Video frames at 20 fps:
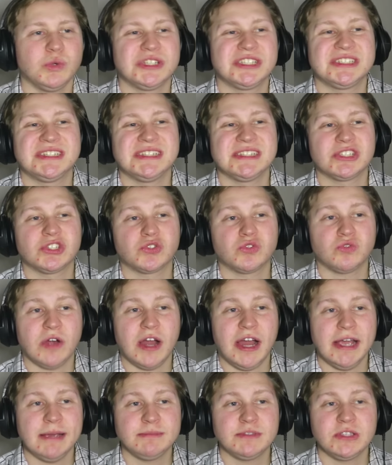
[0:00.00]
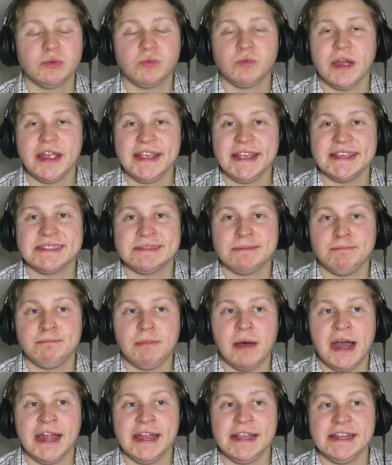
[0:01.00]
Which describes the way his
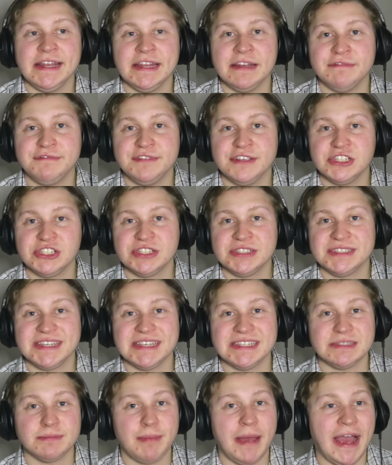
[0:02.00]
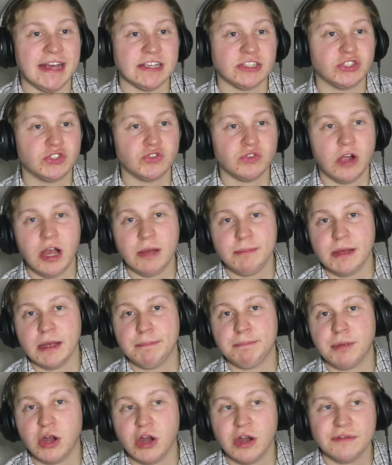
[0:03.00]
mind envisions his past
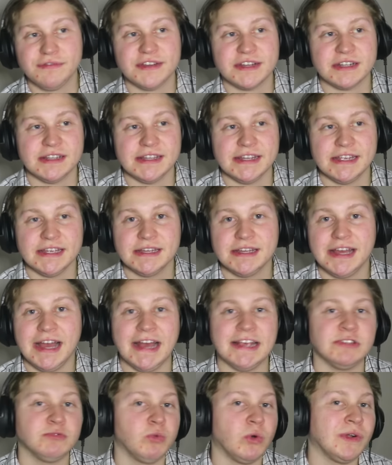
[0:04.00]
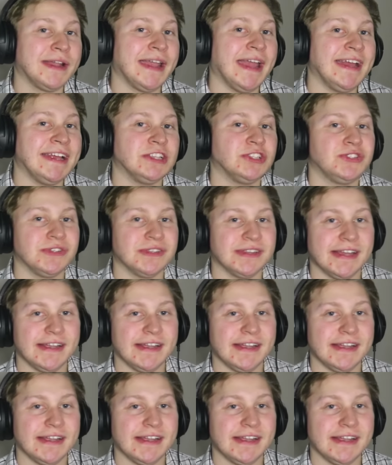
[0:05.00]
trauma perfectly, as we'll get into